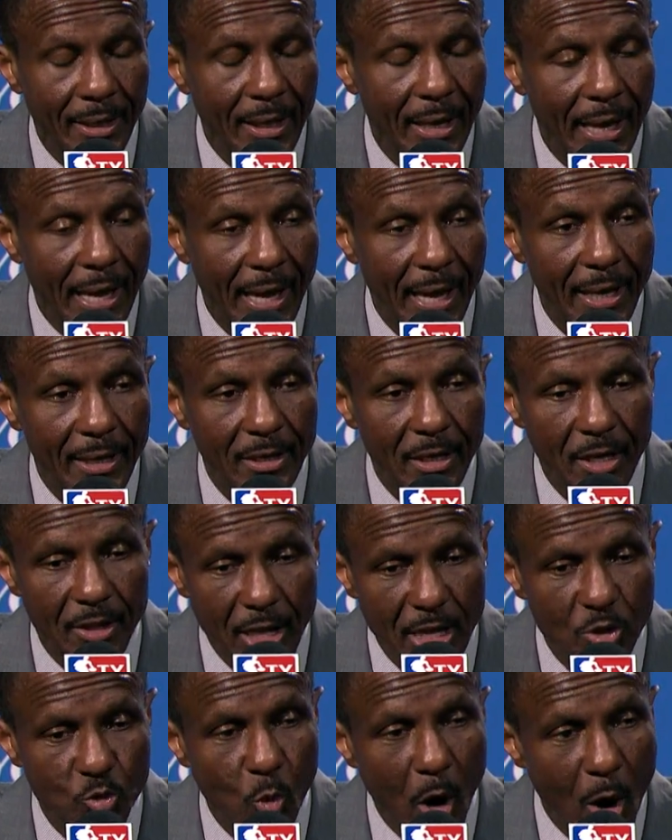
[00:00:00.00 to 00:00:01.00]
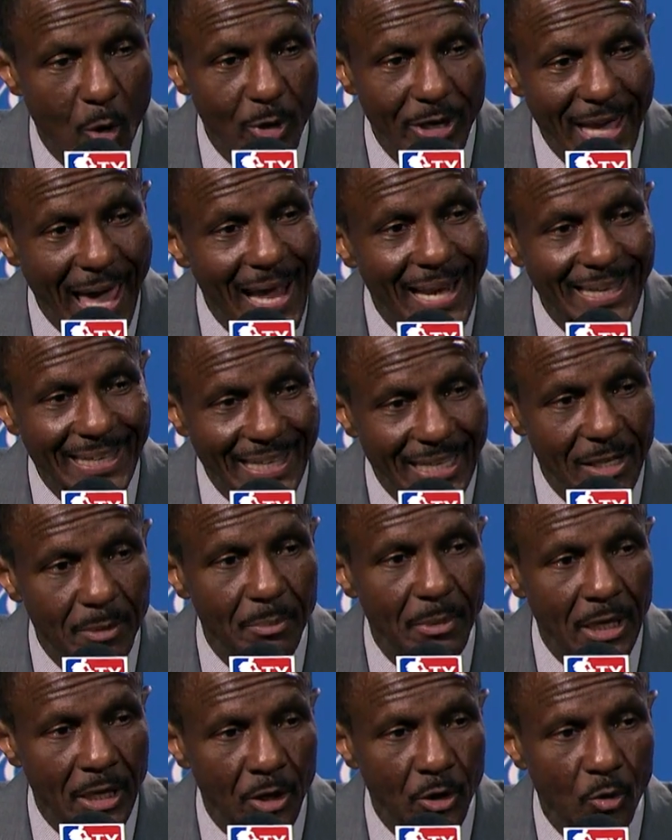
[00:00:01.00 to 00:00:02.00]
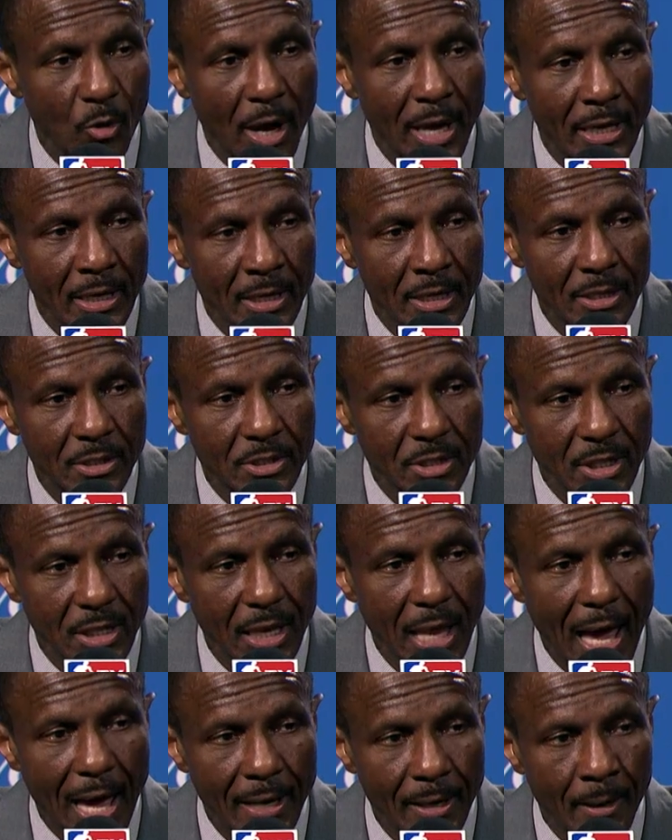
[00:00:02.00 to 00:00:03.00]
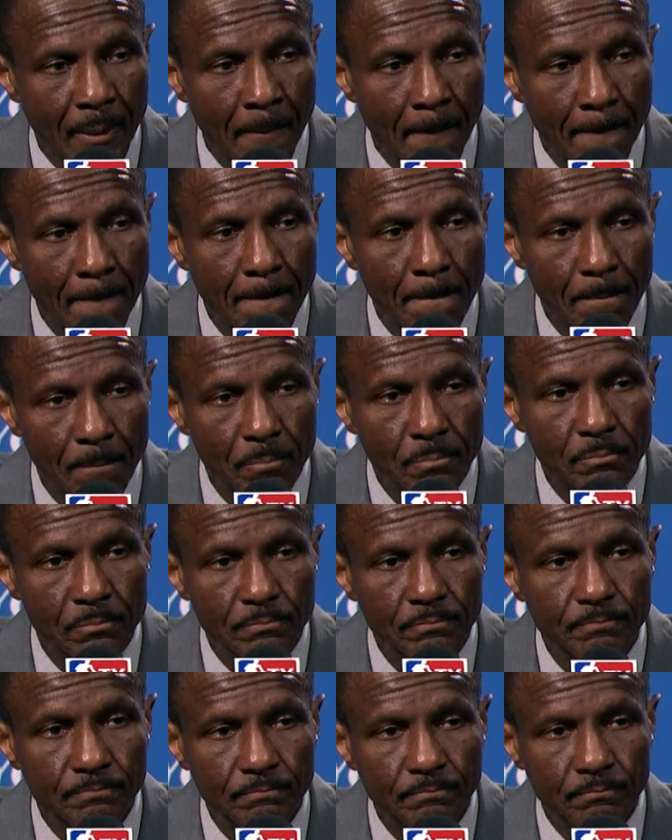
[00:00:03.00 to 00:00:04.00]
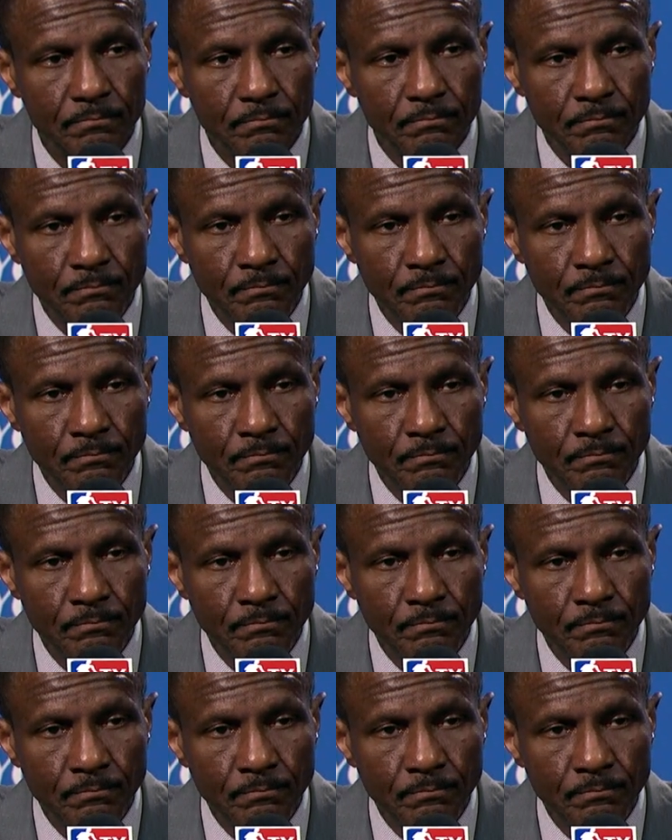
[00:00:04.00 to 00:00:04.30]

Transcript: And that's why we got to get him integrated into the lineup.